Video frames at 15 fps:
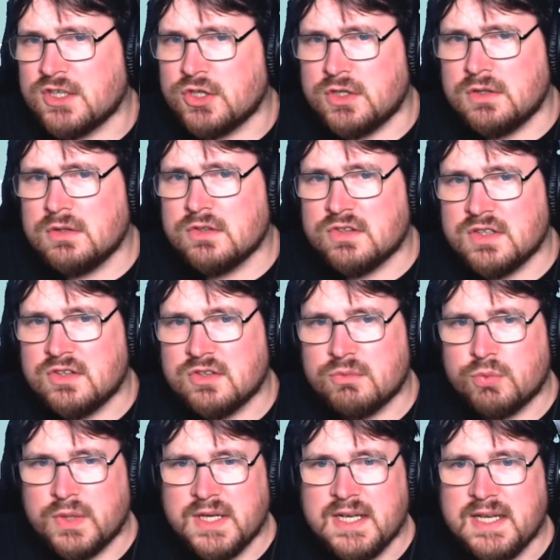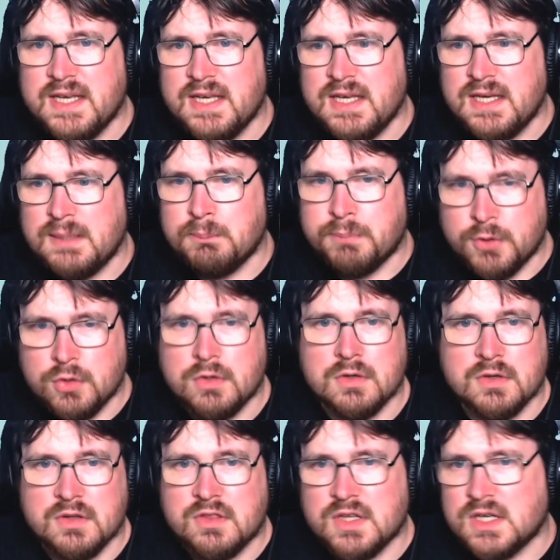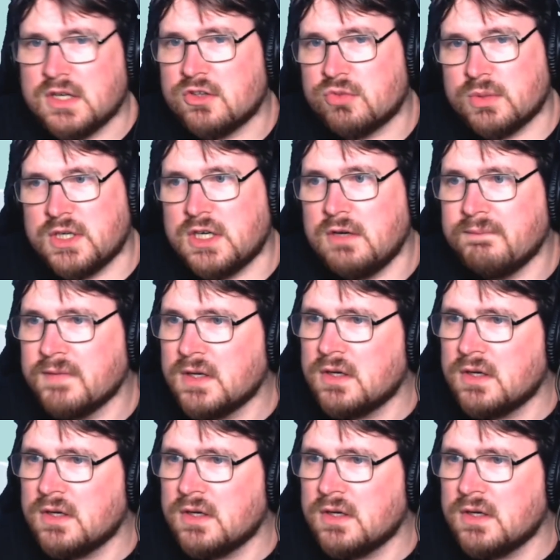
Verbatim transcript: goals is a really important thing as well.